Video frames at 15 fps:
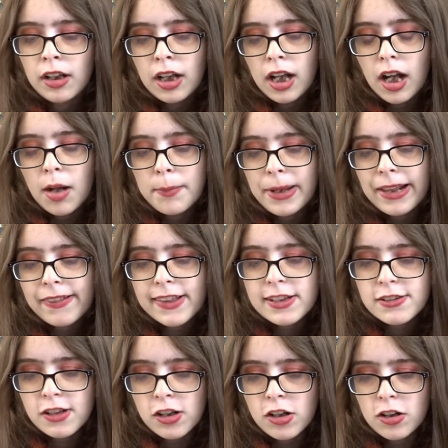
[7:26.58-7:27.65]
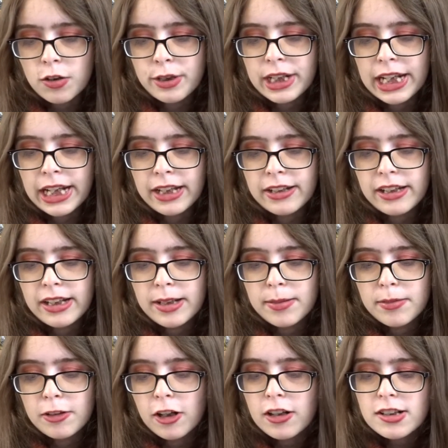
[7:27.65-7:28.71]
I'll make this a hard candy,
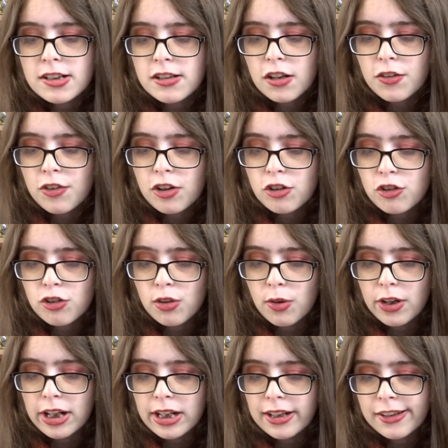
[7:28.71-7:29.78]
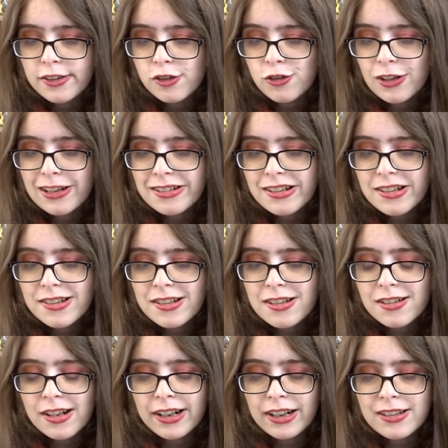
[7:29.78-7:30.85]
not soft or chewy, because Jesus is
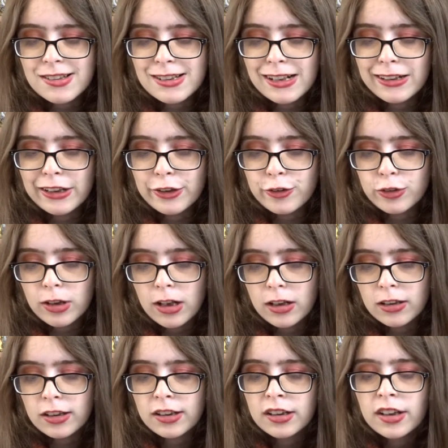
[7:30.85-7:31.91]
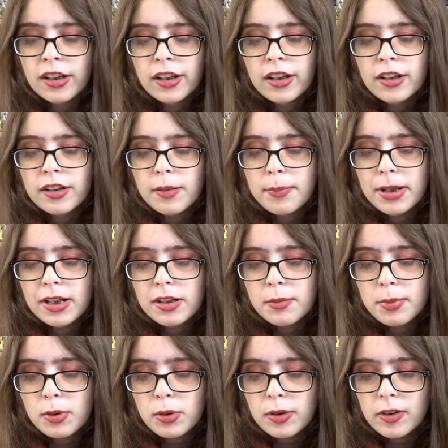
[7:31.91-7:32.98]
like a solid rock,
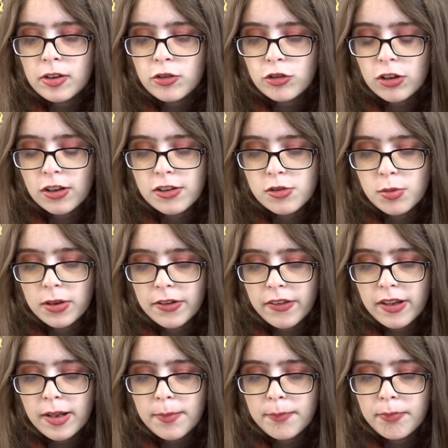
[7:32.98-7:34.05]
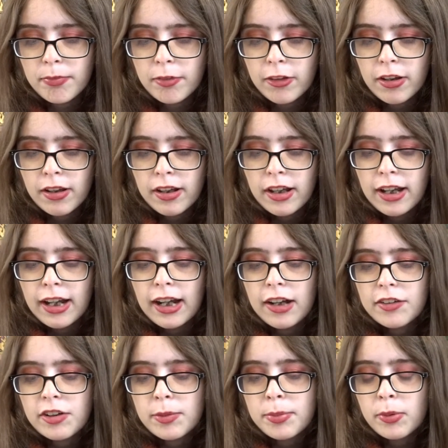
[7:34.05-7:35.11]
dependable and trustworthy."
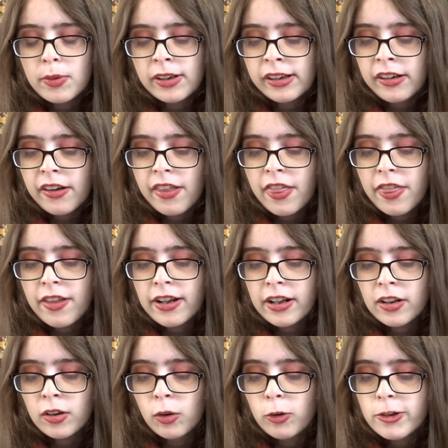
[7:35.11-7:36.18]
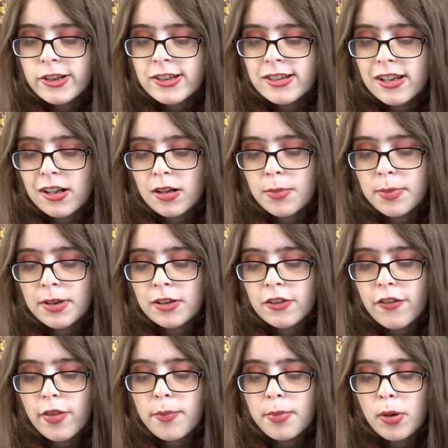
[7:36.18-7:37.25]
After pouring the thick gold syrup into the
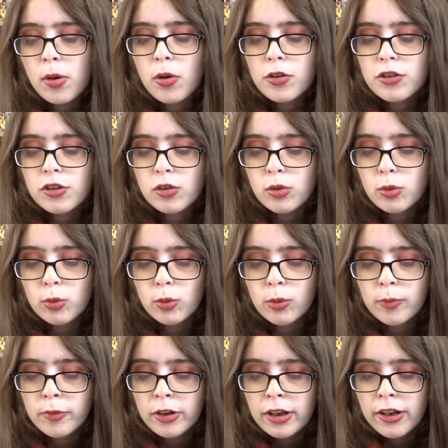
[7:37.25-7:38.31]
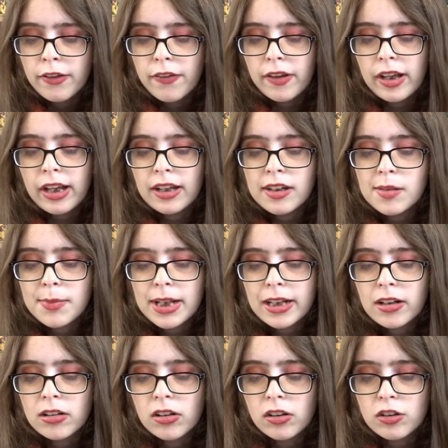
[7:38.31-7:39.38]
bowl to cool, the candy maker
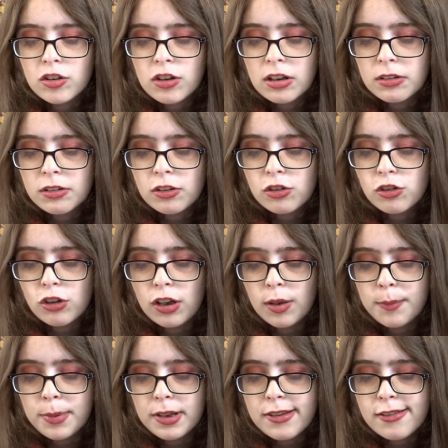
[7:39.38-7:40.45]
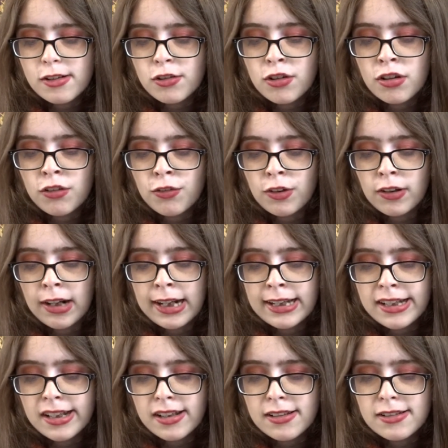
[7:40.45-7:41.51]
looked around his shop, searching for
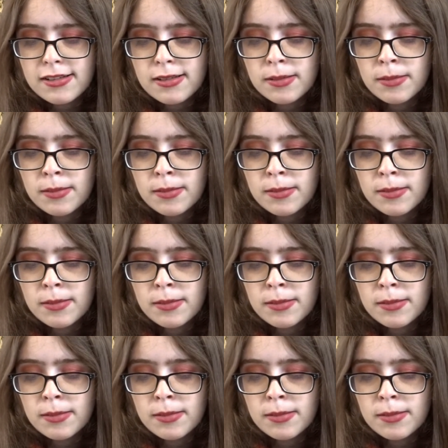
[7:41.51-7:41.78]
ideas.